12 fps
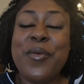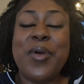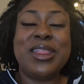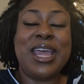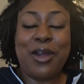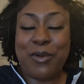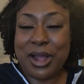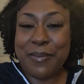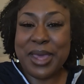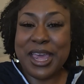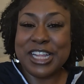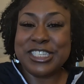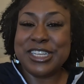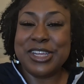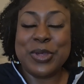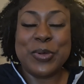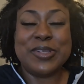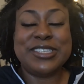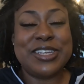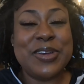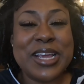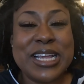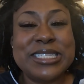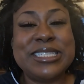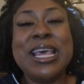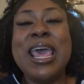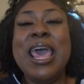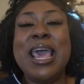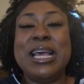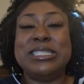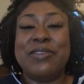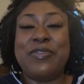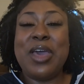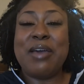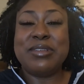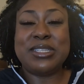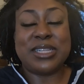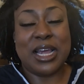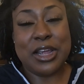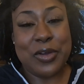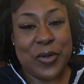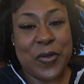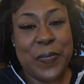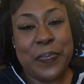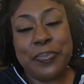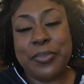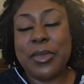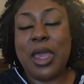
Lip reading: one thing I recommend to students is if you have a study group